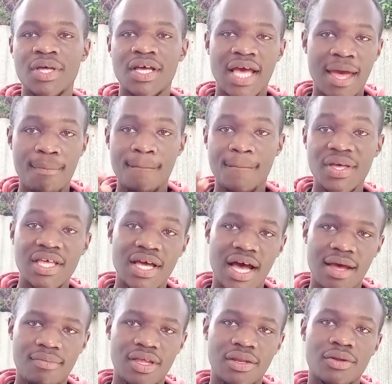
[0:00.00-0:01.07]
MB, I
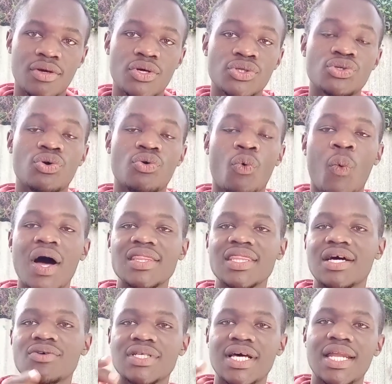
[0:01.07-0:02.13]
mean. So
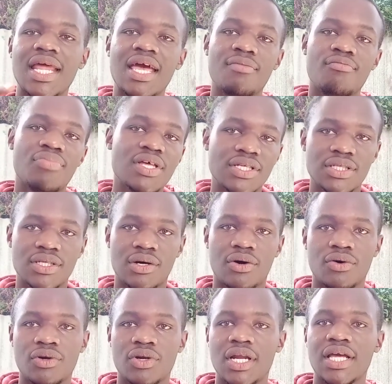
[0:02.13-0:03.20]
1000 MBs,
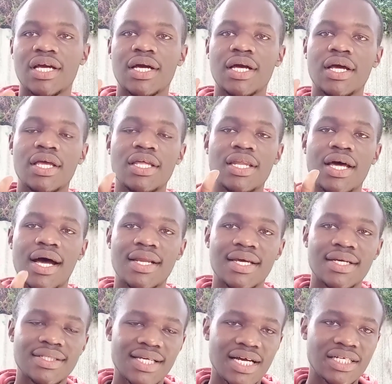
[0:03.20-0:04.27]
or like in an
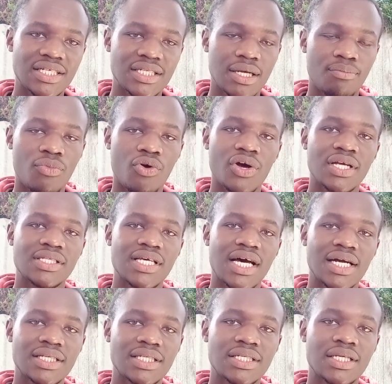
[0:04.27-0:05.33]
more
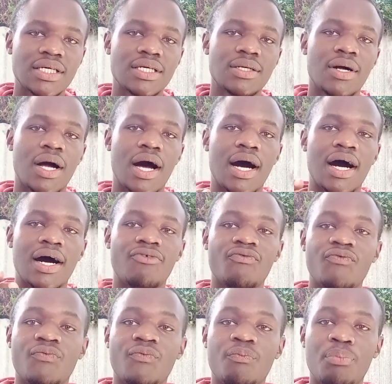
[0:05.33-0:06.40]
exact
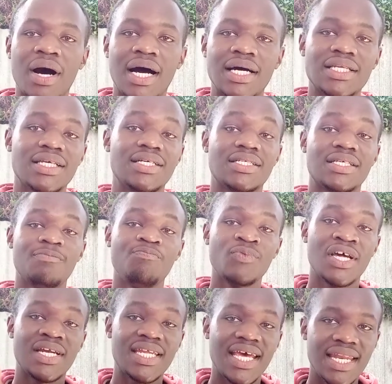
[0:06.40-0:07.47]
part is
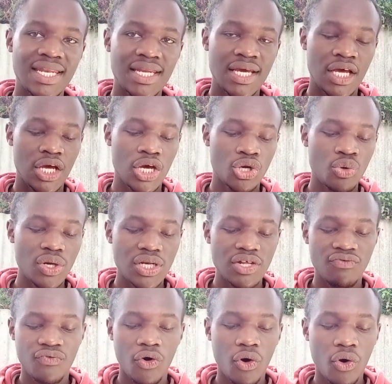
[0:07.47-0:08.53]

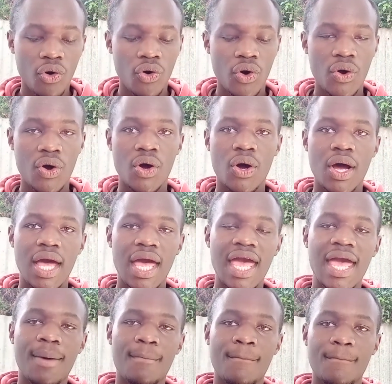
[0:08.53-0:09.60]
1024
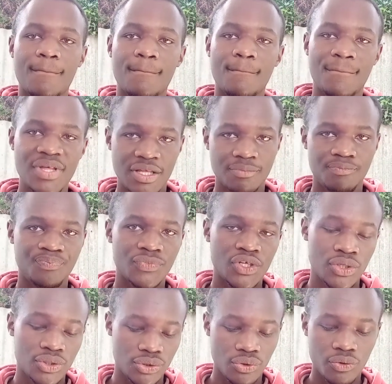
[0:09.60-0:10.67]
MB.
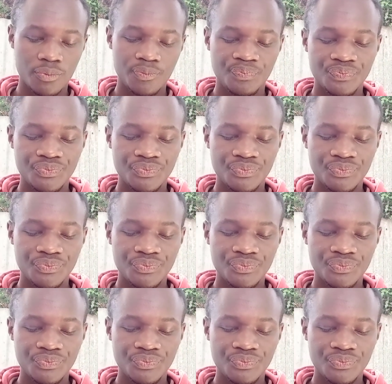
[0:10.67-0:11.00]
So